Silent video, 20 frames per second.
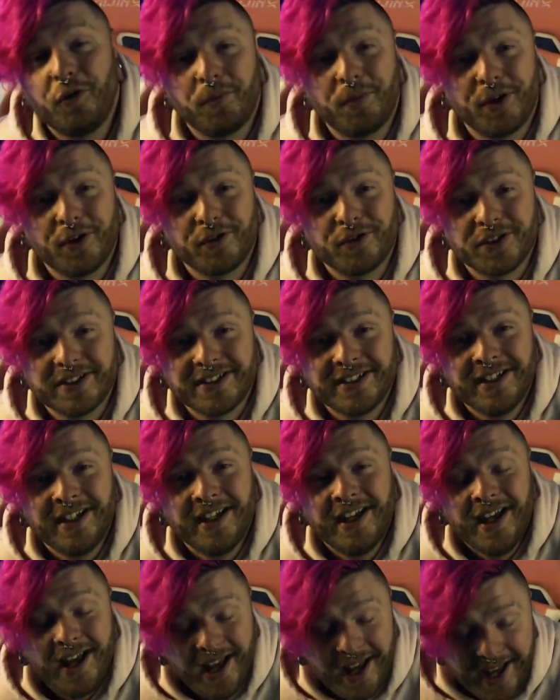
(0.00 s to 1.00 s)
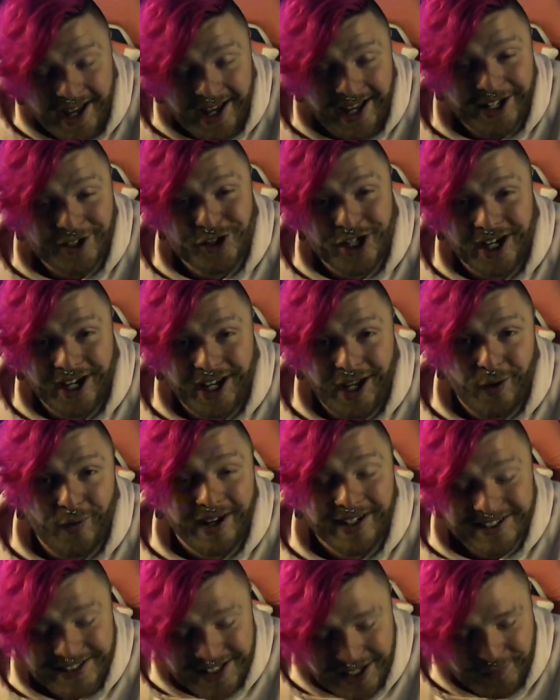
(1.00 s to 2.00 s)
purchase at checkout. I
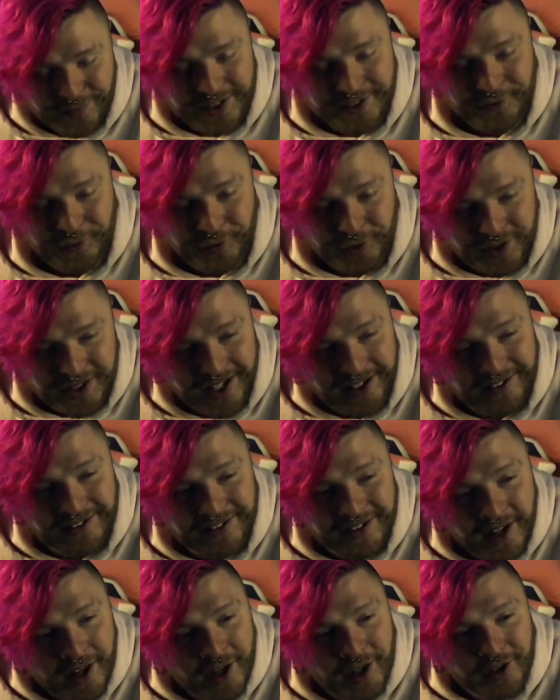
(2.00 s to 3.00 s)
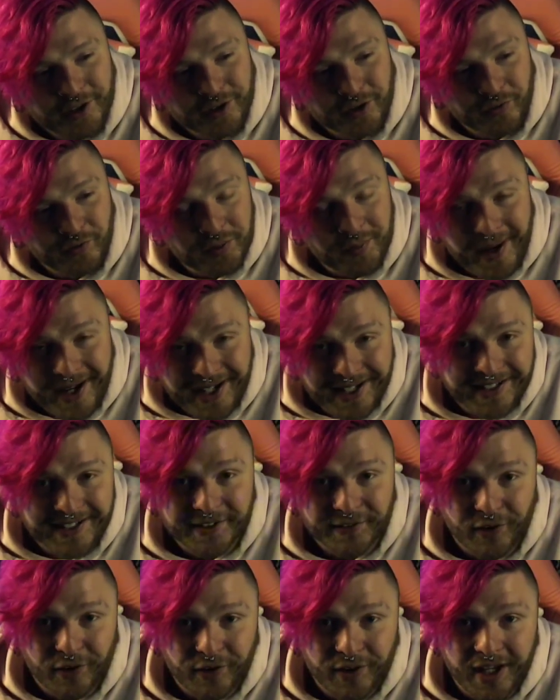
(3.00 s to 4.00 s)
saved this for the end. So if you made it this
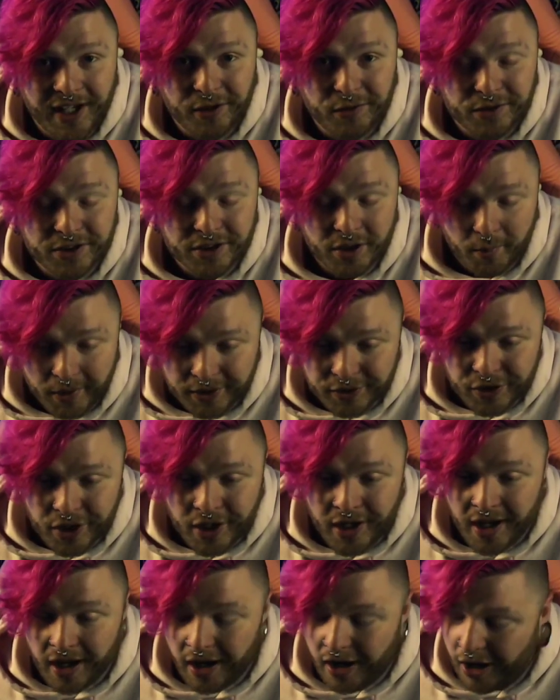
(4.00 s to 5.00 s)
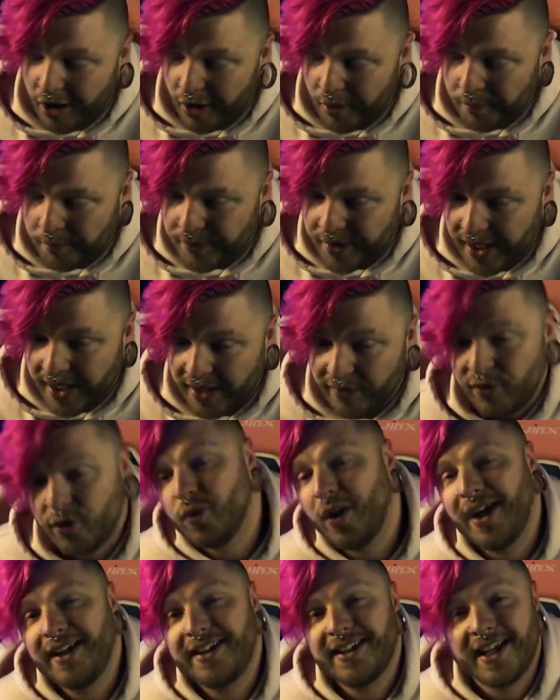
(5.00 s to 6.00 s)
far, thank you so much. If you
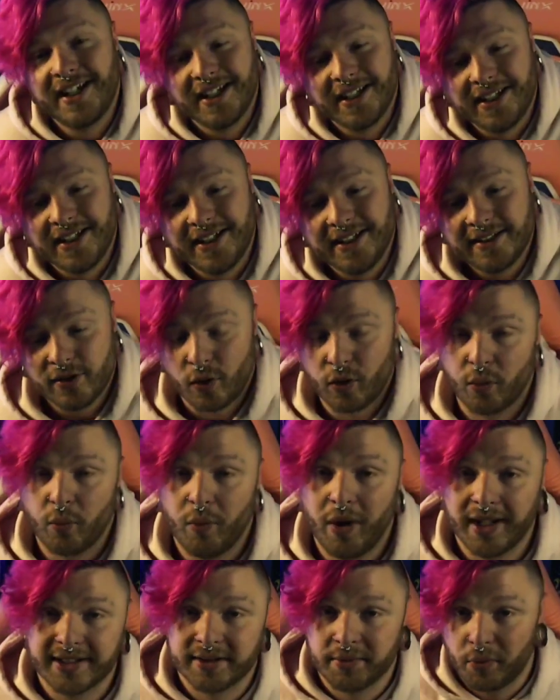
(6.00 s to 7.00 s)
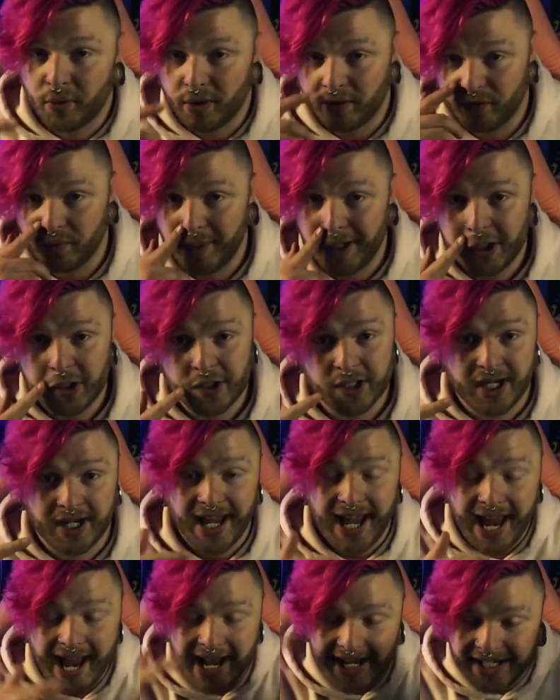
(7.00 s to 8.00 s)
liked any of these or want some more information on
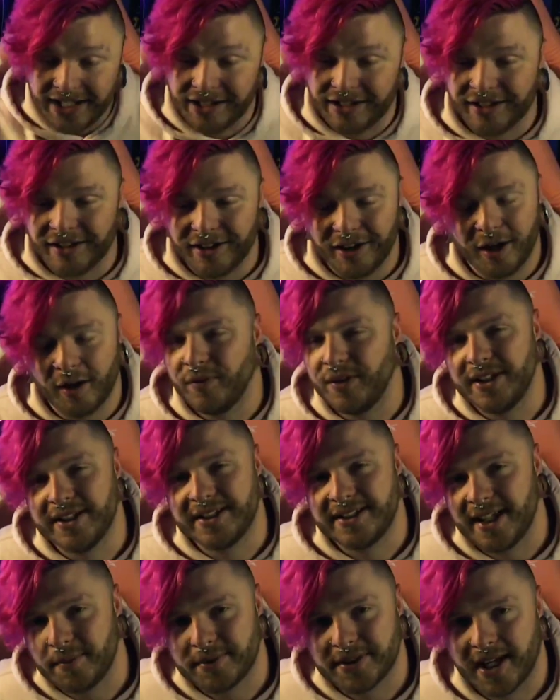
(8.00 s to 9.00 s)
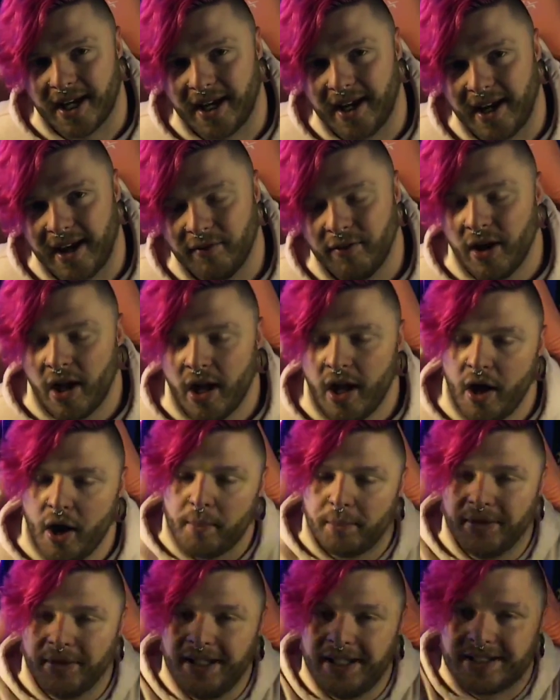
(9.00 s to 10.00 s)
any of these tips I have,
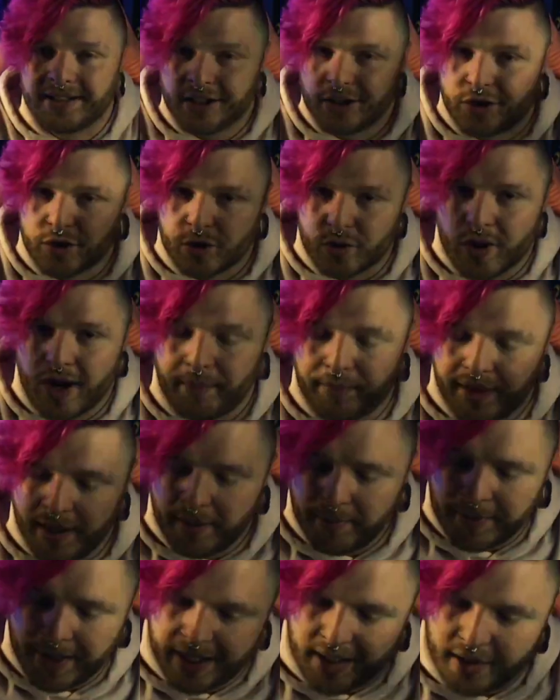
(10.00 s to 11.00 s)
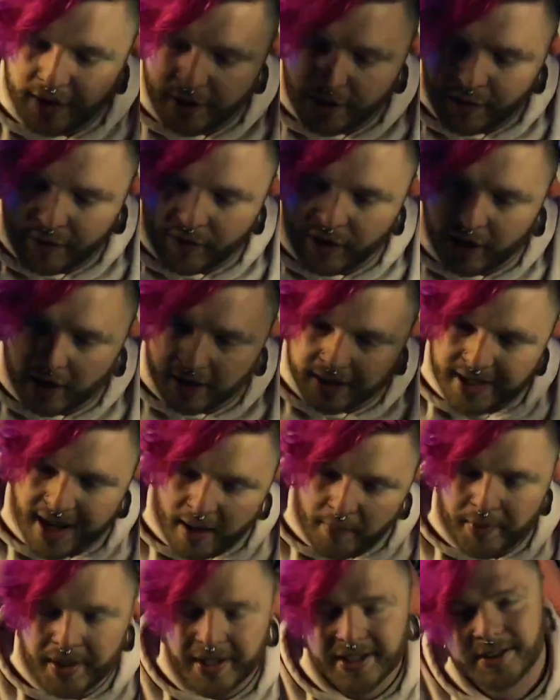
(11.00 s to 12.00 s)
please drop them in the
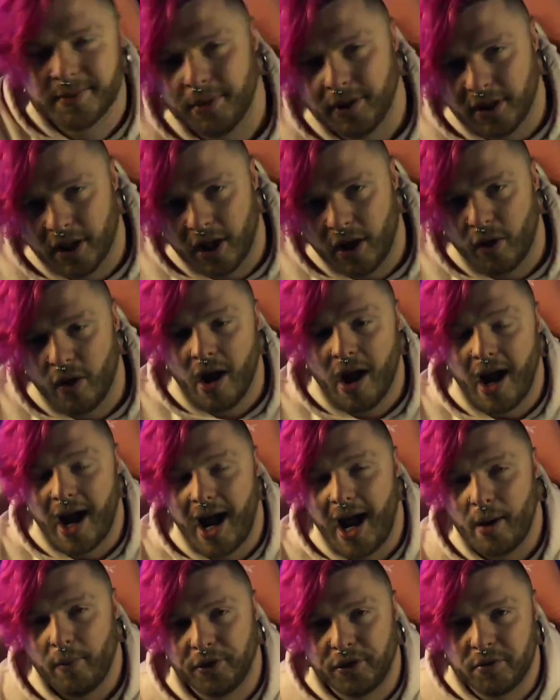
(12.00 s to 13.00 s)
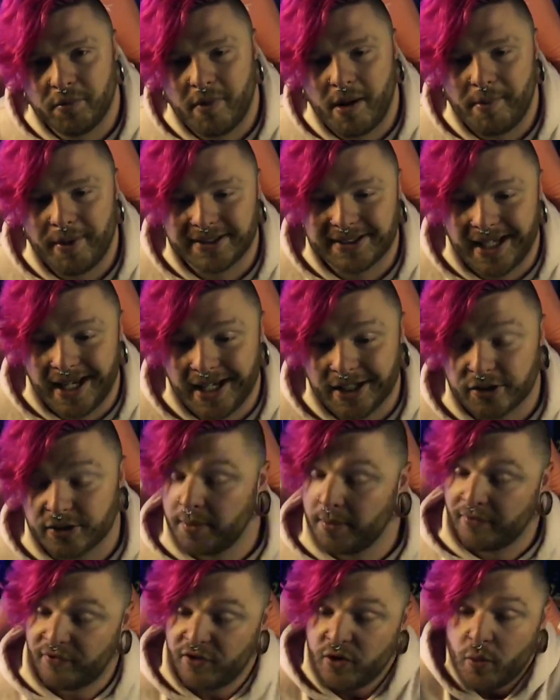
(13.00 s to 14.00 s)
comments below. I will do my best to answer them.
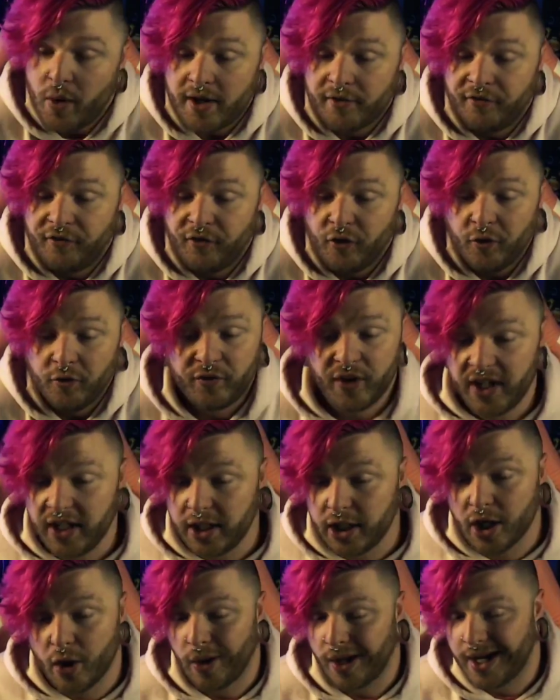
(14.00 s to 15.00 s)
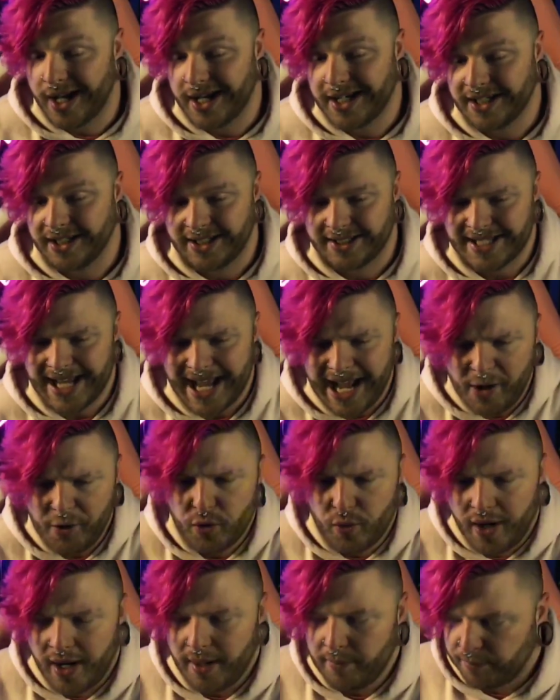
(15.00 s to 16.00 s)
If you want a full video on any of these, how do
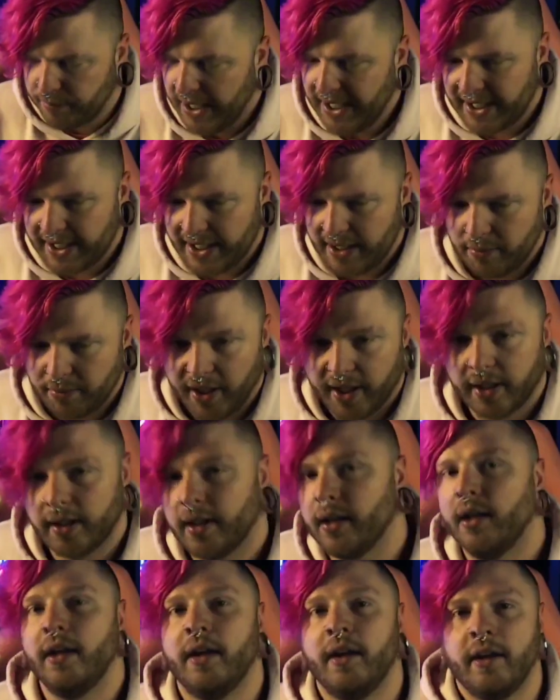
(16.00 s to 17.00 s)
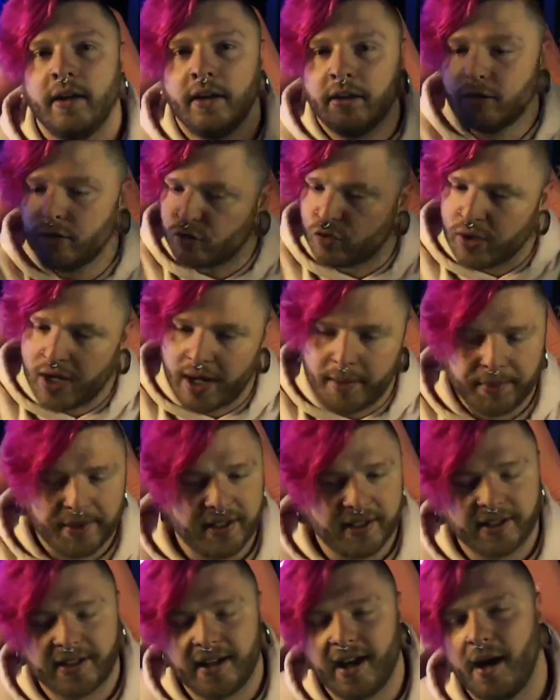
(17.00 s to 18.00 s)
I blankety blank? Drop it in
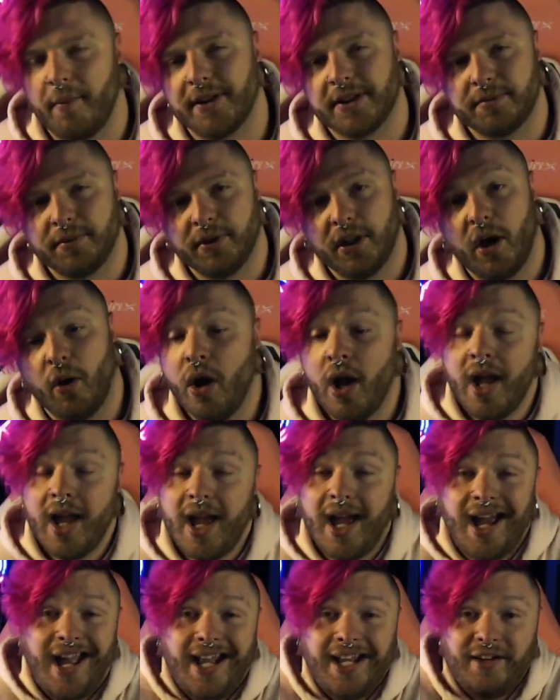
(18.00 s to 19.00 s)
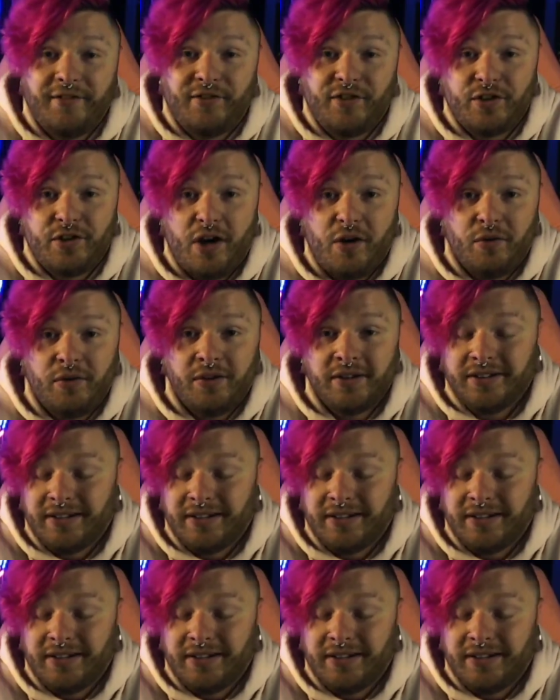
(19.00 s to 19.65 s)
the comments below. And if you don't,